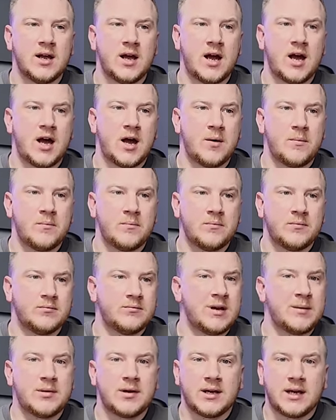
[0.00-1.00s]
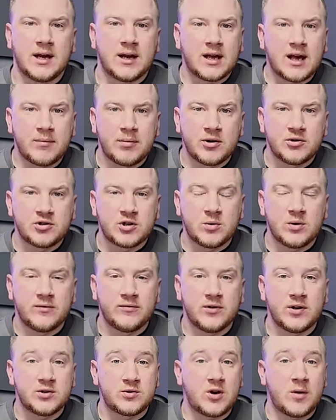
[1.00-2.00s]
Maybe I can get a couple £100
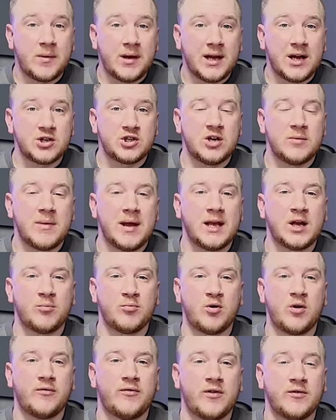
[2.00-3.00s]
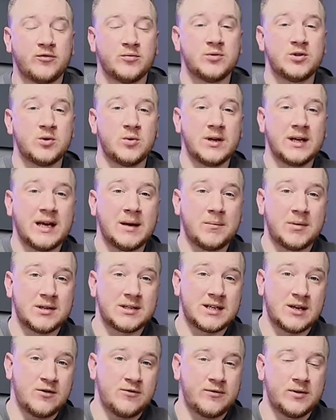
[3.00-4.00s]
for it, so I might actually make a profit from doing it
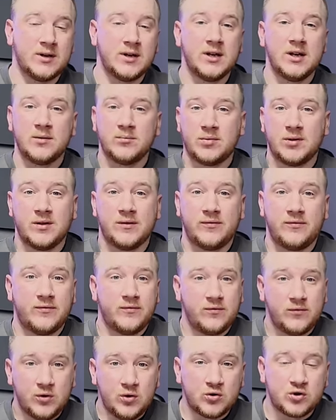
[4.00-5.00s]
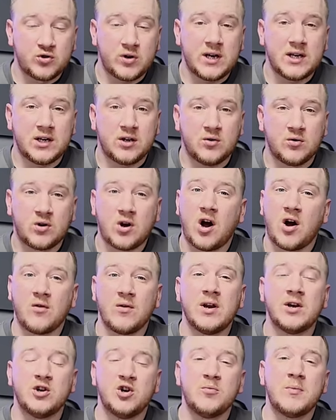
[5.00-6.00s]
myself. But if you're trading your car
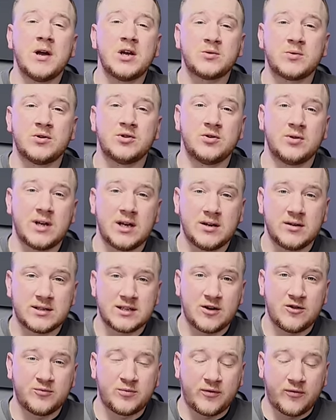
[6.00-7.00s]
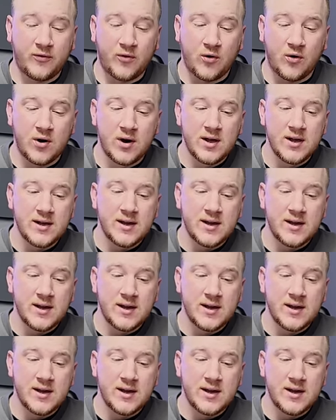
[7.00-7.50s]
in, you may as well do that yourself before.